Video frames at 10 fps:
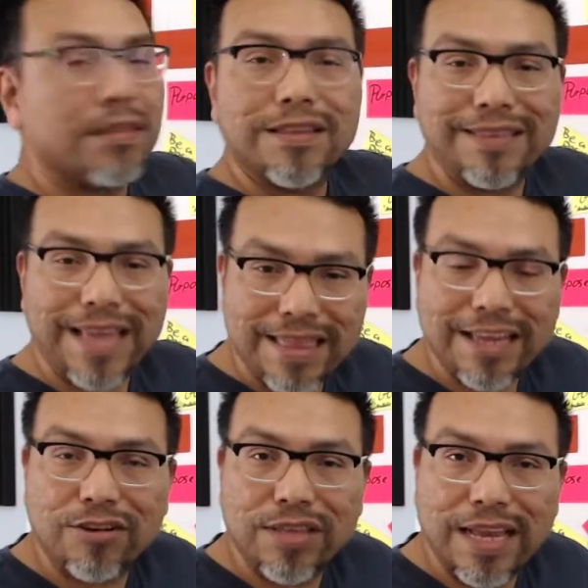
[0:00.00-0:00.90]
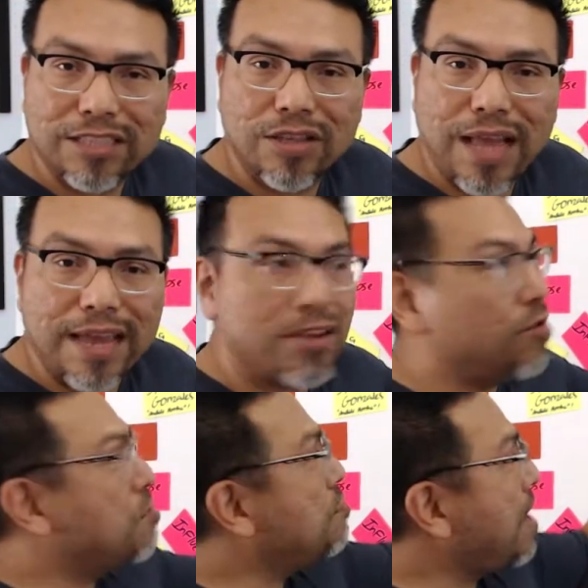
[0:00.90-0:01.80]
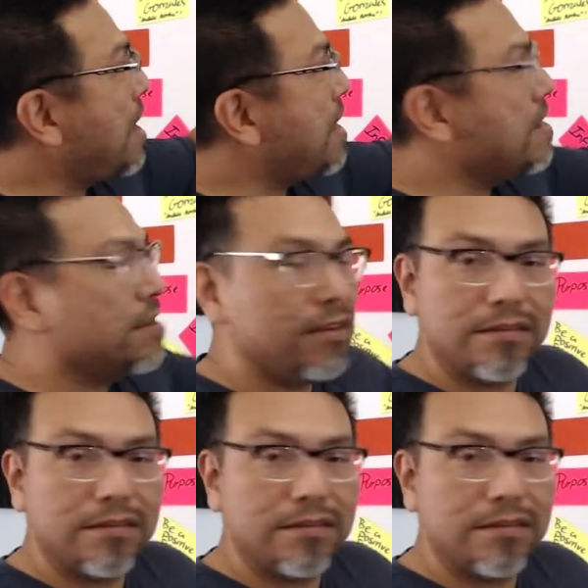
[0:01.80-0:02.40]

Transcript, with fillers: then they're going to get to like you. They,